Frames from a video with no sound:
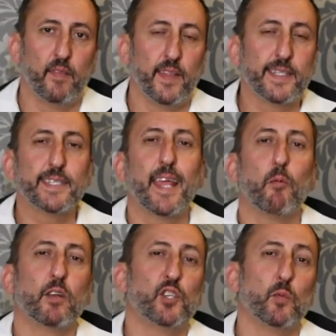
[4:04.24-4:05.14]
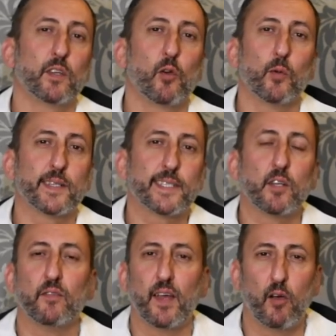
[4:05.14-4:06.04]
This is now what you would call
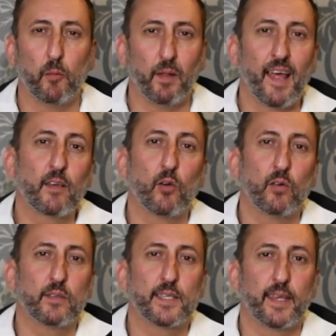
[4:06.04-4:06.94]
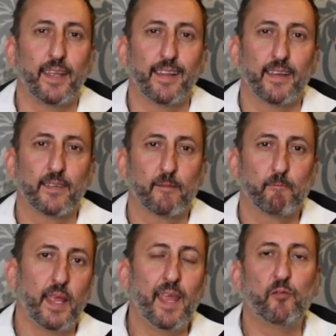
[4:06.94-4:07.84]
silver or blanco tequila.
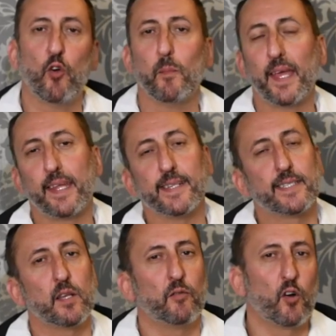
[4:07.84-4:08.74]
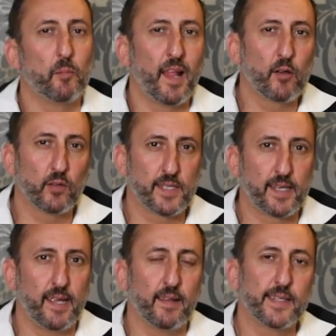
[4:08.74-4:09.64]
If we were making silver or blanco
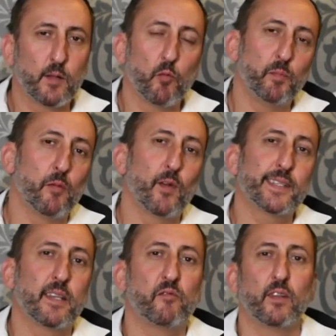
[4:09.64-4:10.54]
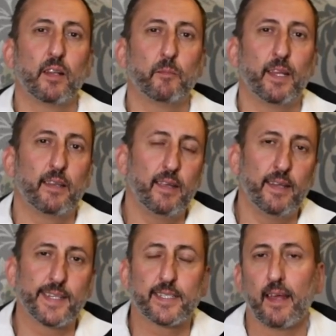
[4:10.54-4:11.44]
tequilas, it would be rested for a little bit
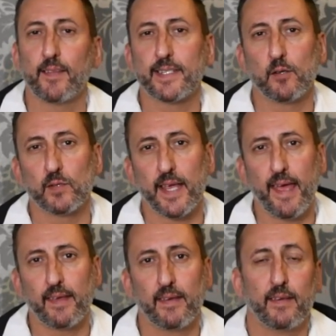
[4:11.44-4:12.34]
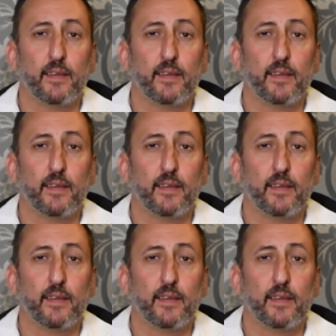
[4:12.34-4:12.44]
in a stainless steel tank,